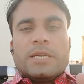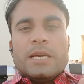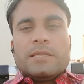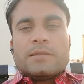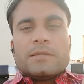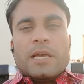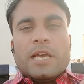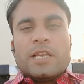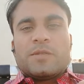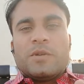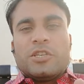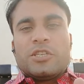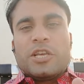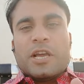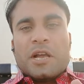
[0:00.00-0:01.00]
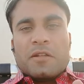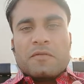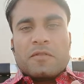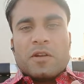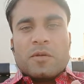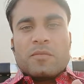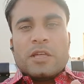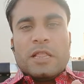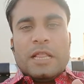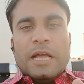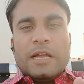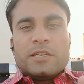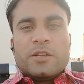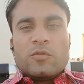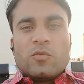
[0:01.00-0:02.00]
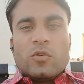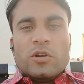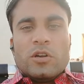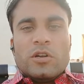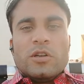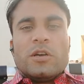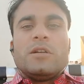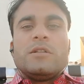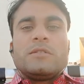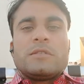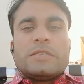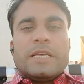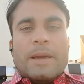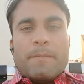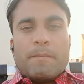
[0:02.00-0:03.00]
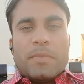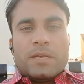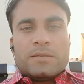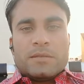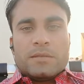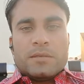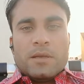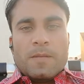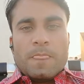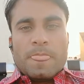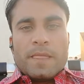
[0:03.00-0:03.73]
tense has been taken from the Latin word tempus,